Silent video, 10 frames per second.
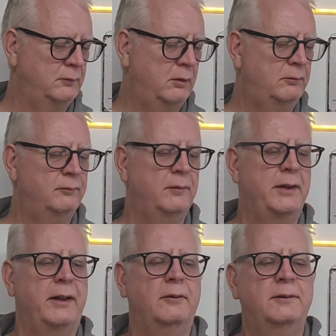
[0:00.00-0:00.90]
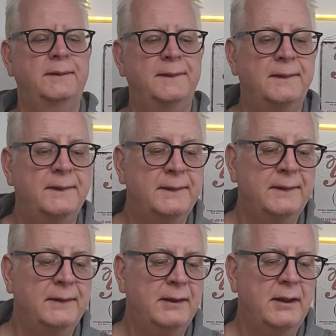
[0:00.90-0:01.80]
Oh, there you
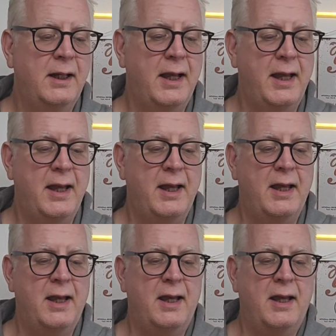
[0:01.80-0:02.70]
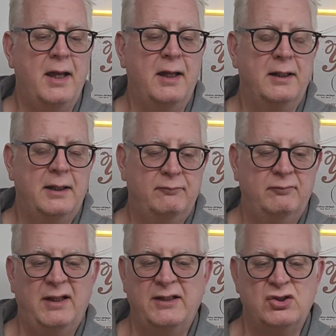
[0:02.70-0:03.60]
go.
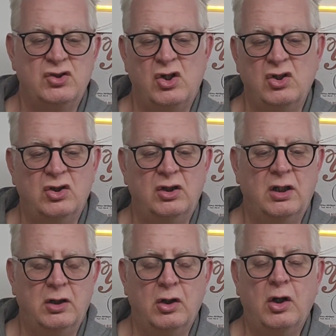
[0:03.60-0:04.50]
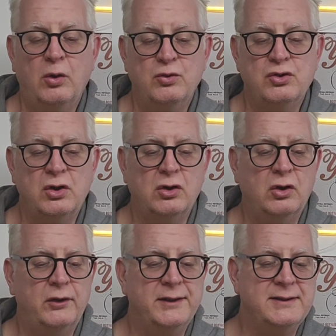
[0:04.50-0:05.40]
Light straw colour. I've got golden straw
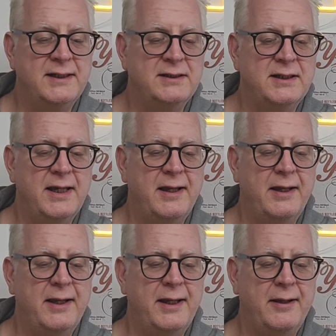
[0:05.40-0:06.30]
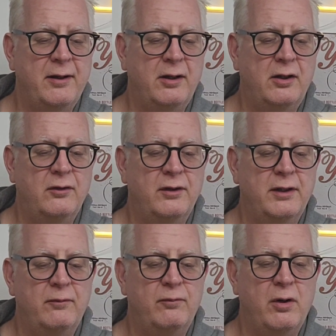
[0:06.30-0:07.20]
colour, it says, yeah. On
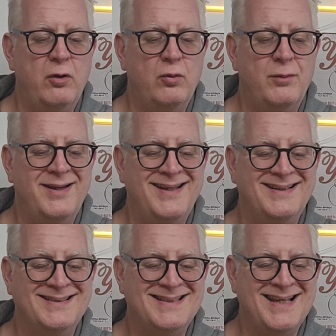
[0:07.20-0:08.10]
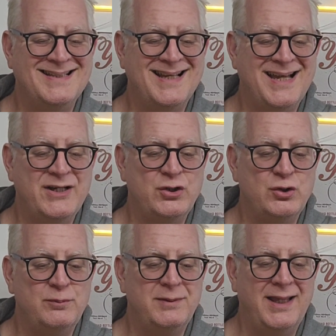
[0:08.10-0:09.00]
the aroma, it says I
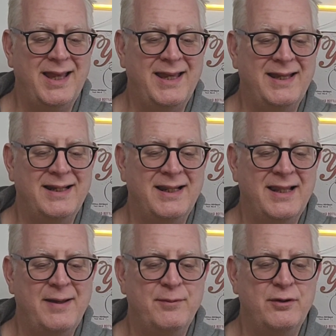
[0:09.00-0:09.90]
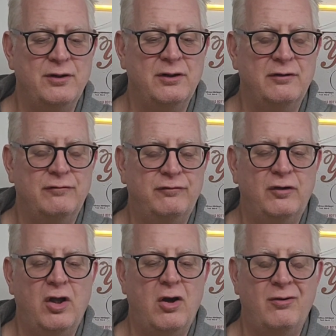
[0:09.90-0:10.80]
should be getting lemon,
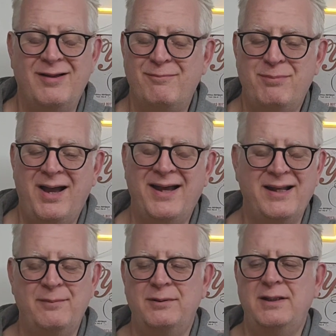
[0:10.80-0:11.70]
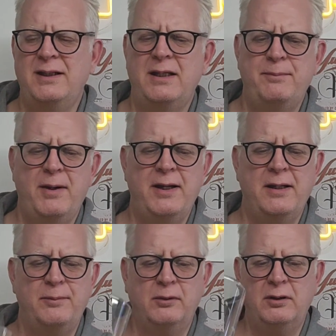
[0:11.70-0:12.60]
floral and pineapple. Didn't get any
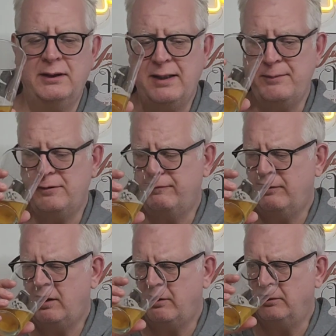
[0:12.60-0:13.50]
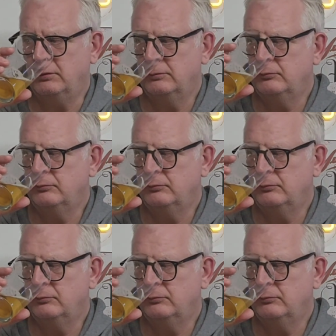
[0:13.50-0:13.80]
pineapple. Got lemon and floral.